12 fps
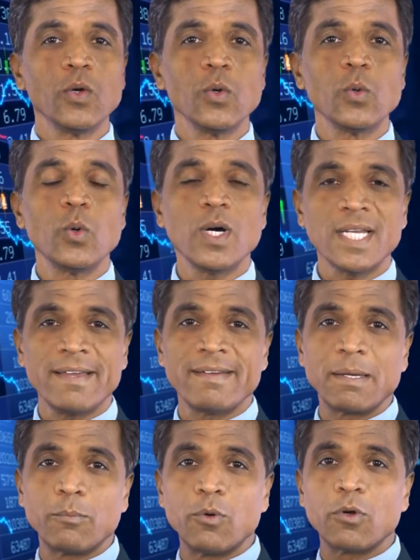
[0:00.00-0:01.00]
who are
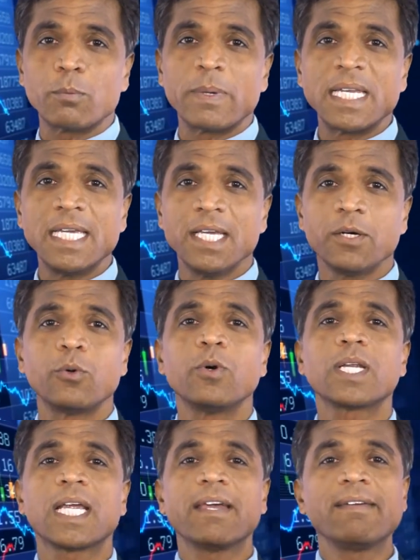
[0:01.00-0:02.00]
having more money, who
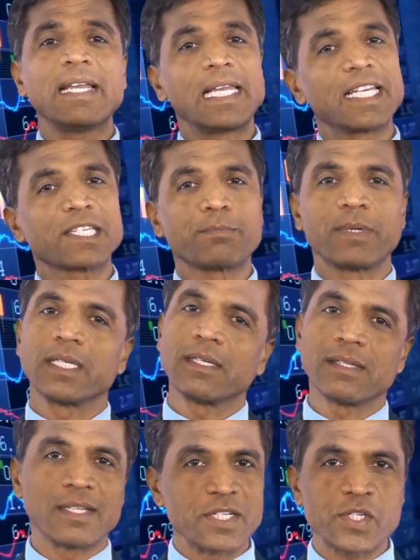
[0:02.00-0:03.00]
are having less money.
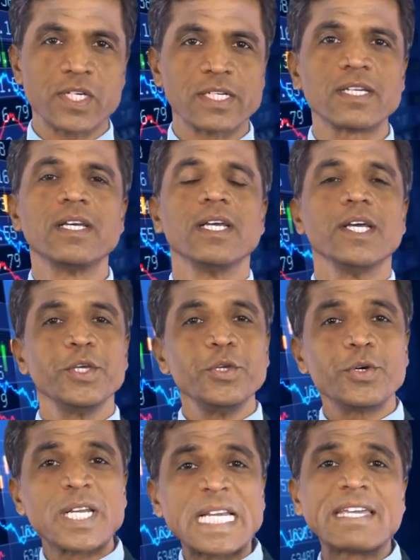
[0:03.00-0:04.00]
That's it.
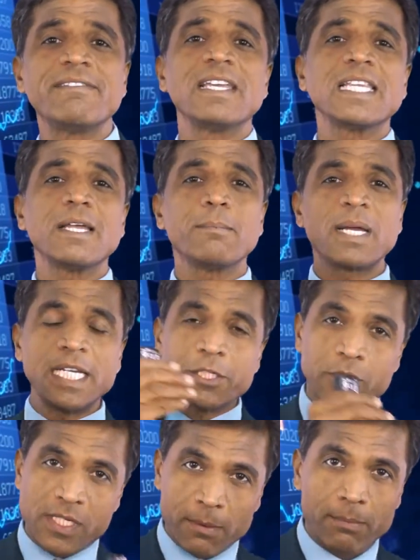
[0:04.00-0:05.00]
You are giving the money
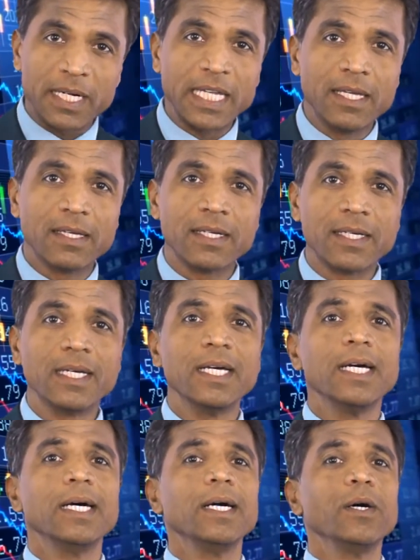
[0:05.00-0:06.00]
to somebody
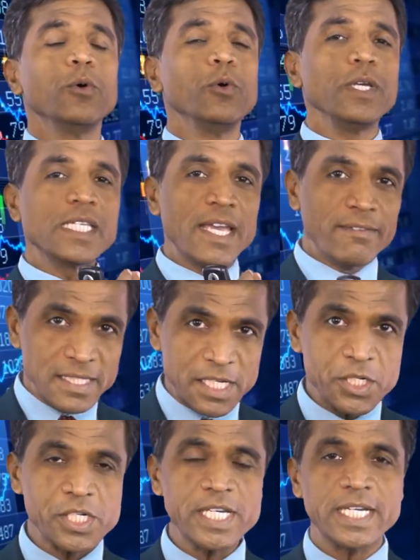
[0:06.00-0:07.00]
who is having the
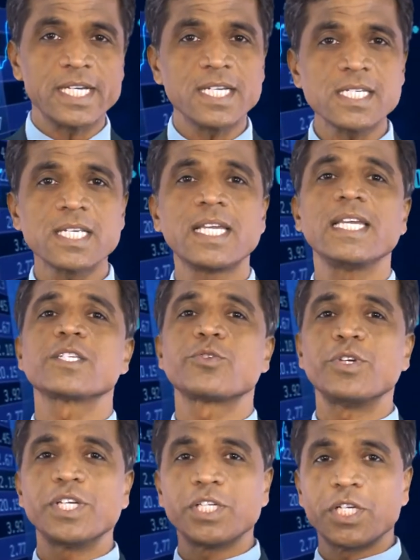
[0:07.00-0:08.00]
shares, he is
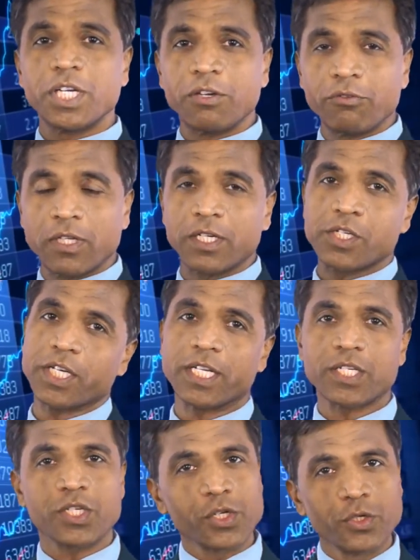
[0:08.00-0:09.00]
going to give that
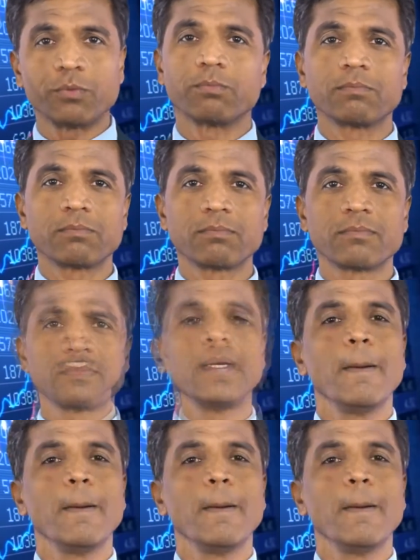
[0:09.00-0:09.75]
shares to you.